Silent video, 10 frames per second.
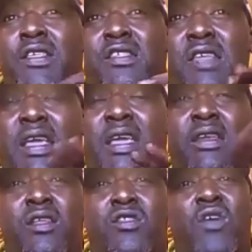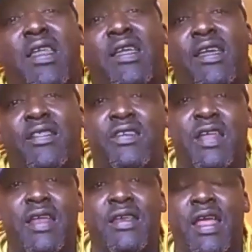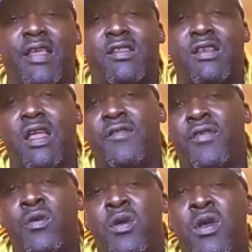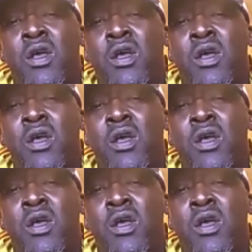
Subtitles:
seeking to try to get to that next level,